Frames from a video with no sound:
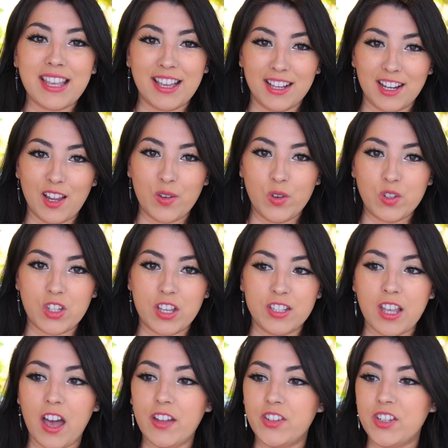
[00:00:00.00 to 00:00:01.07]

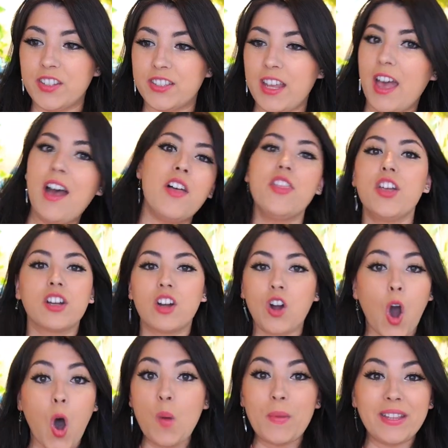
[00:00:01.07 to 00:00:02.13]
enclosures are just the
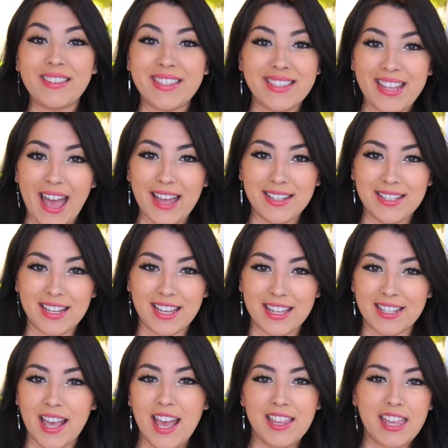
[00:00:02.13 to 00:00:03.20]
common
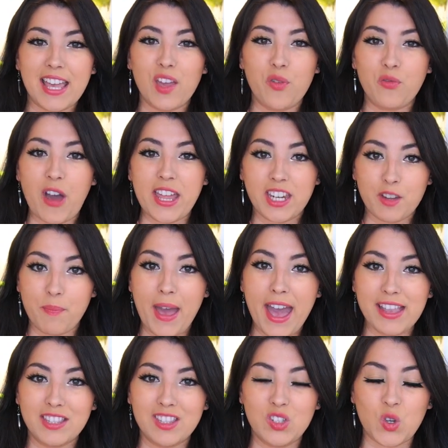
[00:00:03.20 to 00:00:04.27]
standard that you find in a
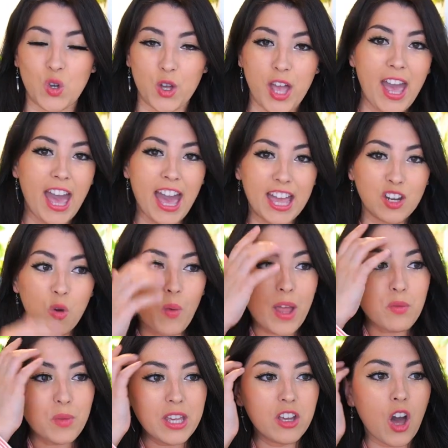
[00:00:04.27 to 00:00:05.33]
pet store. And
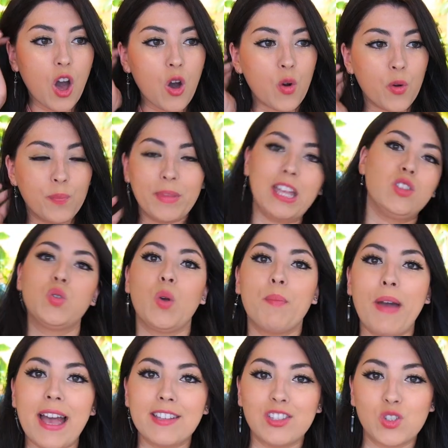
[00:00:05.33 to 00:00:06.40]
when we go into a
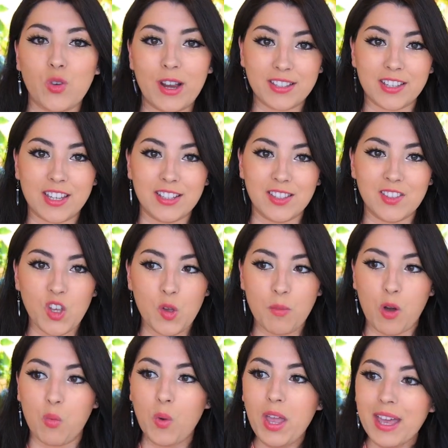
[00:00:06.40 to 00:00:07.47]
pet store as a
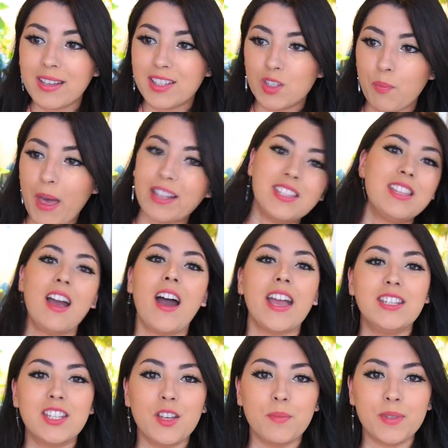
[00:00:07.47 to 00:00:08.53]
consumer, we expect the
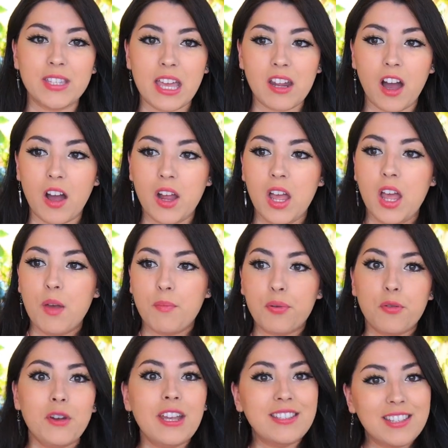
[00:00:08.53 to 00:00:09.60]
items that are
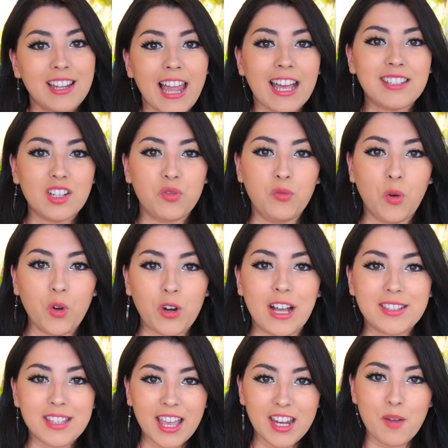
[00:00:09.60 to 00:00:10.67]
pre-selected for
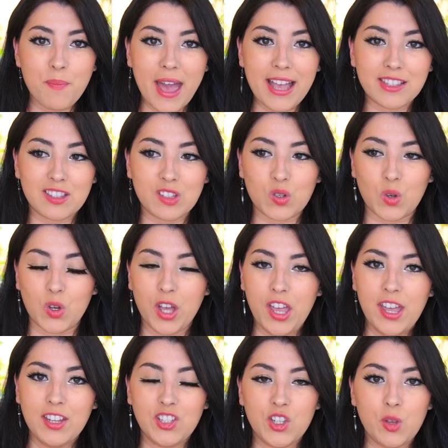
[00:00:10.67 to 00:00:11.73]
us in a pet store
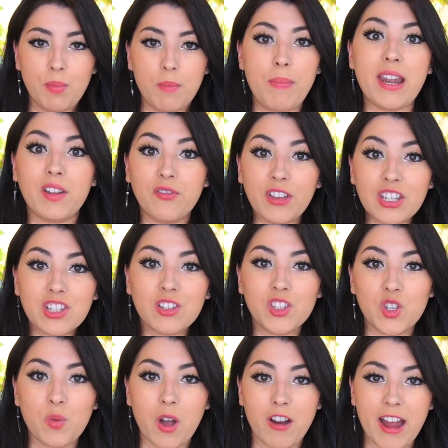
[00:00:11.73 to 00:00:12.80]
to be beneficial
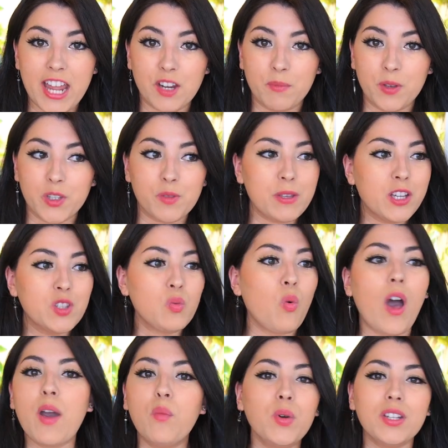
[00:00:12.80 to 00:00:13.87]
to our animals, because
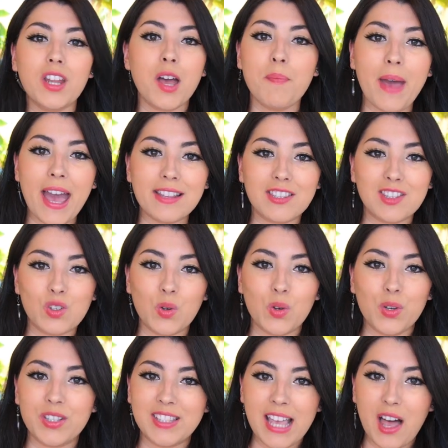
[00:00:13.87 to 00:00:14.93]
why wouldn't a pet
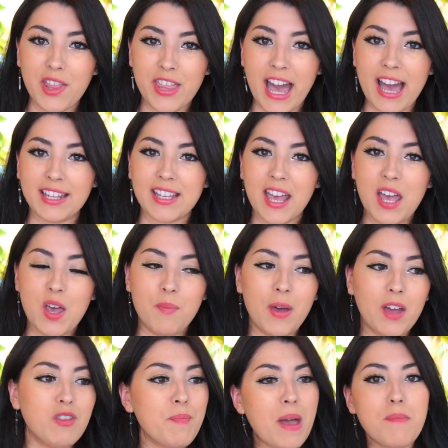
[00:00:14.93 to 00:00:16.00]
store sell that?
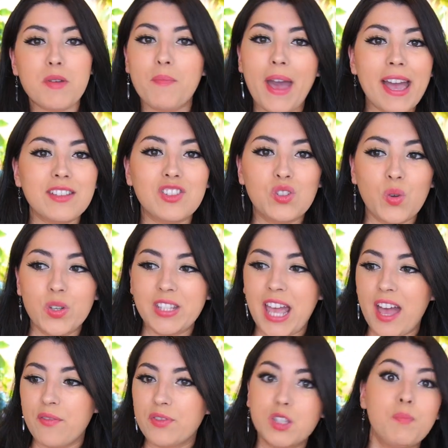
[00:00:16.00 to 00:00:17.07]
But remember, pet stores
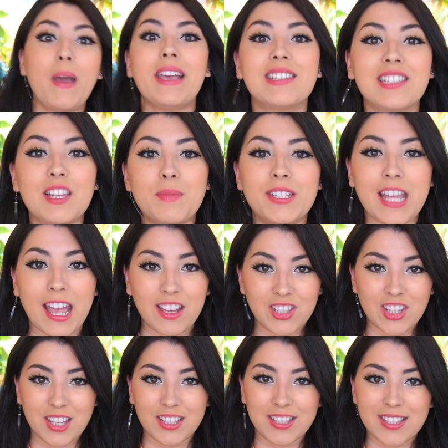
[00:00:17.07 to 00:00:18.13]
have space limitations.
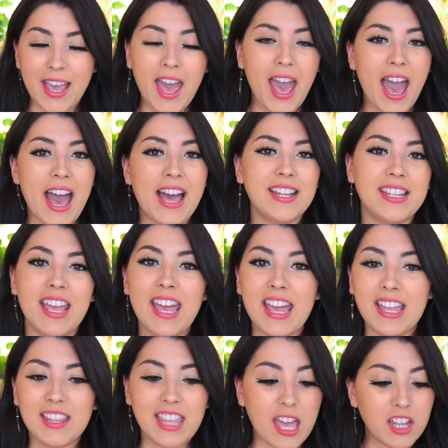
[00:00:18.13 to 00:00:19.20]
And
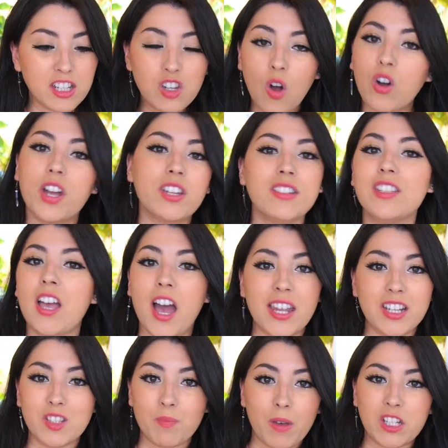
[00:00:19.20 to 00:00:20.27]
they are not going to
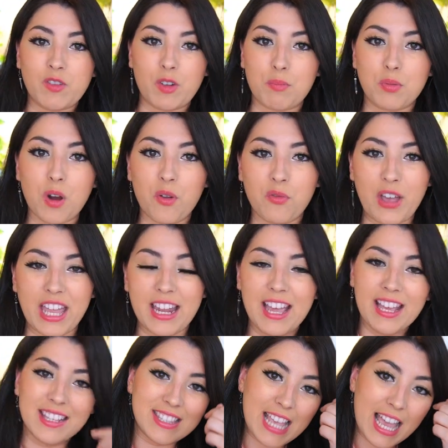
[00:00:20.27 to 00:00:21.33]
turn as much of a profit
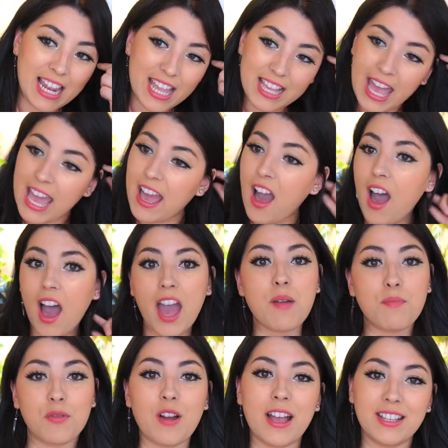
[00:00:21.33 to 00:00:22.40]
selling a
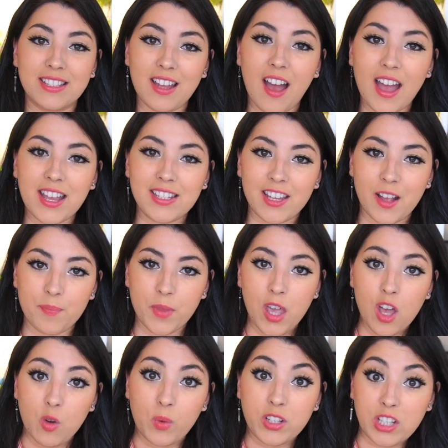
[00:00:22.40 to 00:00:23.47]
high-priced item
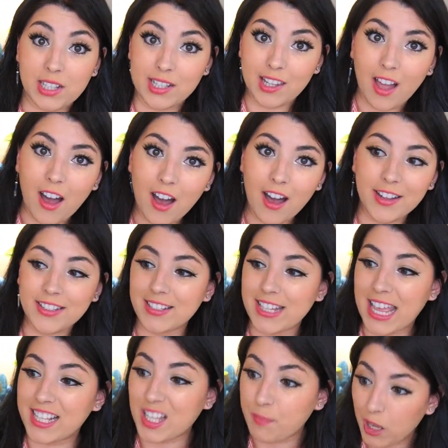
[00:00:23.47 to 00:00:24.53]
which is large and
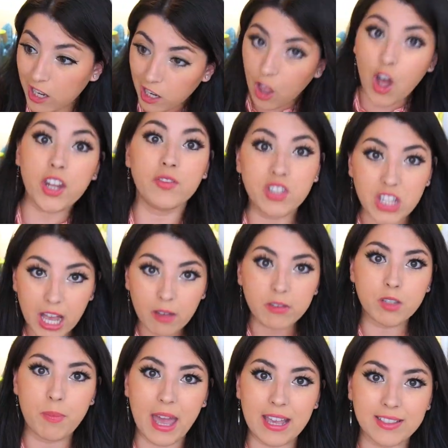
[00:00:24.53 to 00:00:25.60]
takes up a lot of shelf
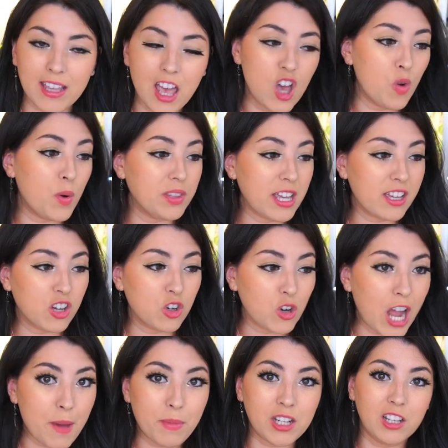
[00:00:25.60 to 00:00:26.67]
space when they can
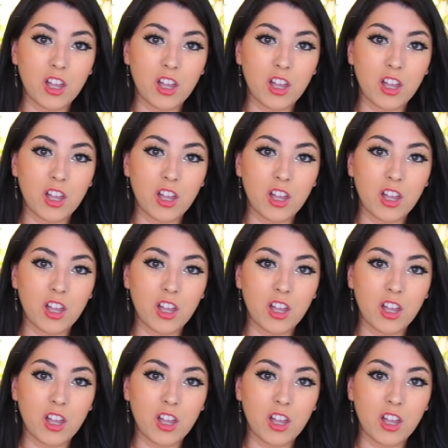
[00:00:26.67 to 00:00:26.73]
cram in a